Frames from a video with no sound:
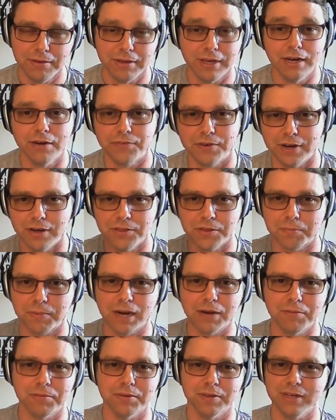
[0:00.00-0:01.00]
You never know. There
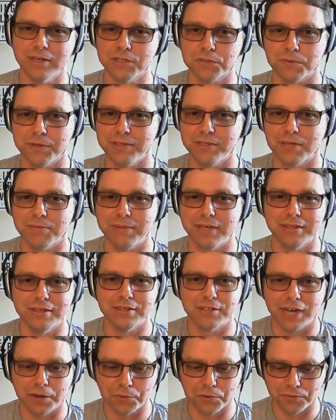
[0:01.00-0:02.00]
probably is one. Somebody in the
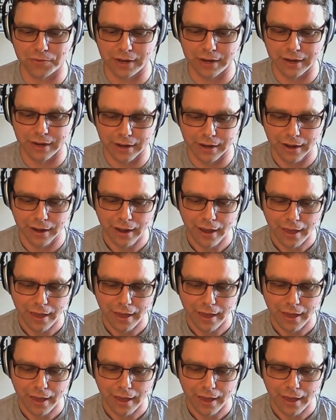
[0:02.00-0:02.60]
chat will find it.